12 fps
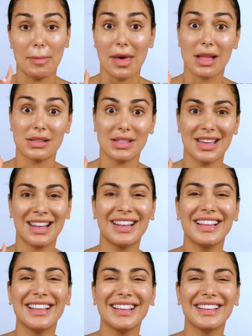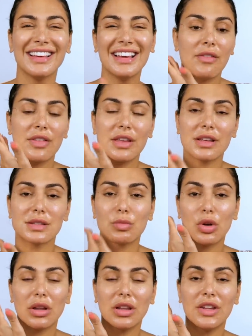my bad side. Everything is
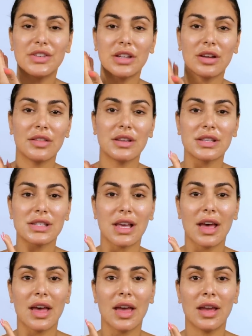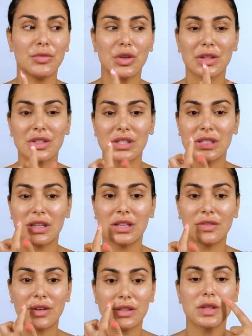more lifted on this side. You can just see a
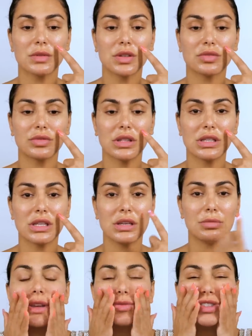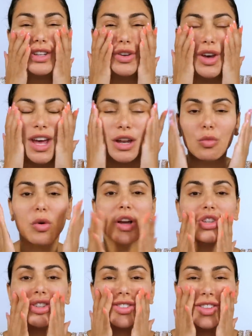difference. This one looks really deep. So I'm just gonna go ahead and
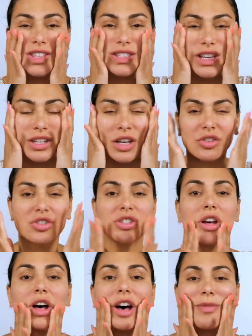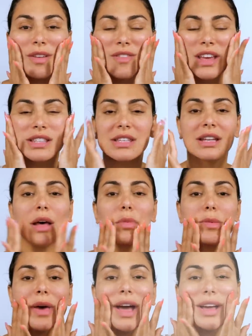wash this conductor gel off my face and I'll
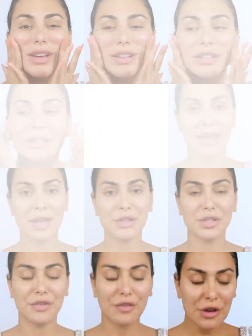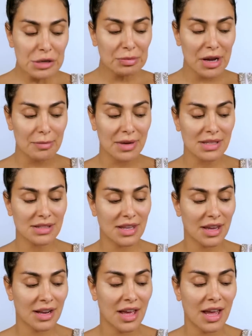be back. Now to further prep my
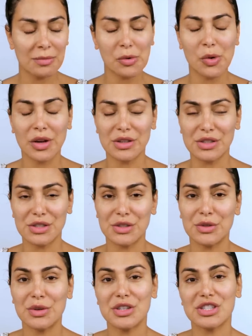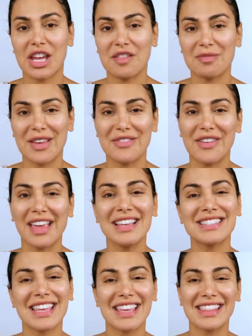skin, I'm going to shave my
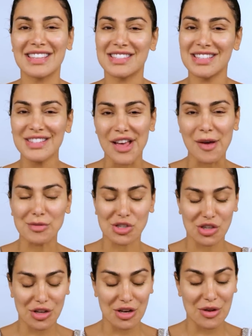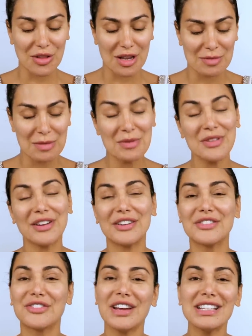face, and this is optional. I know a lot of people
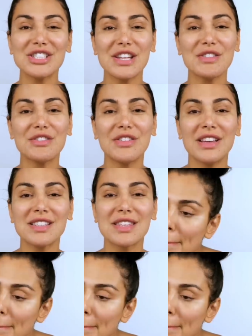are afraid to shave their face,